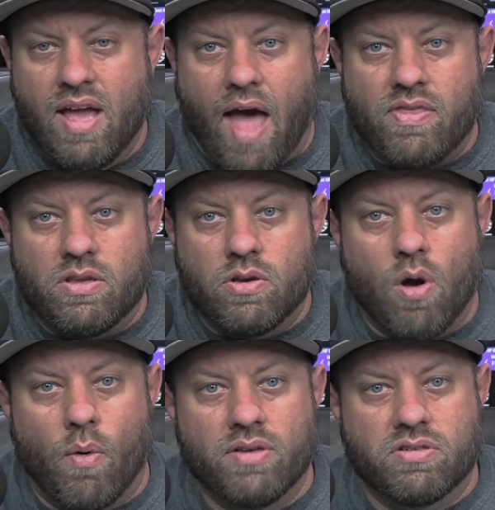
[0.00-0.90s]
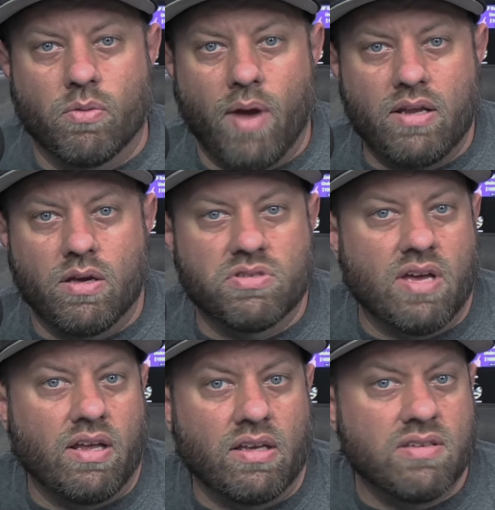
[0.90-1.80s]
and then you go into the radio
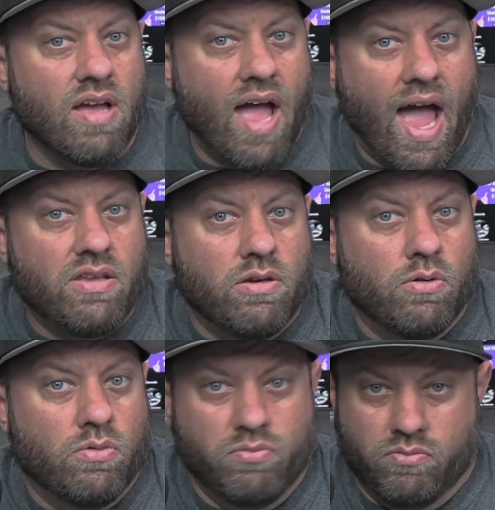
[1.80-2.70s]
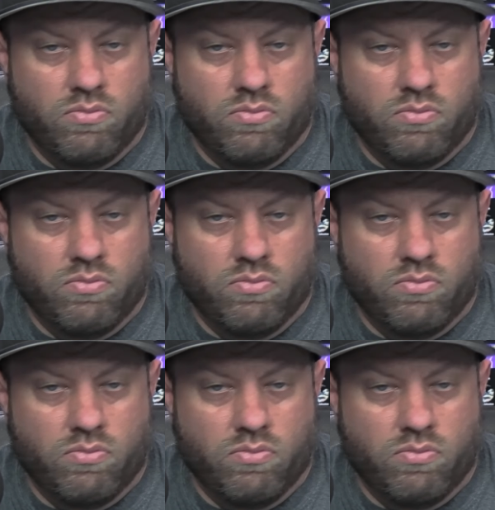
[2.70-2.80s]
settings and you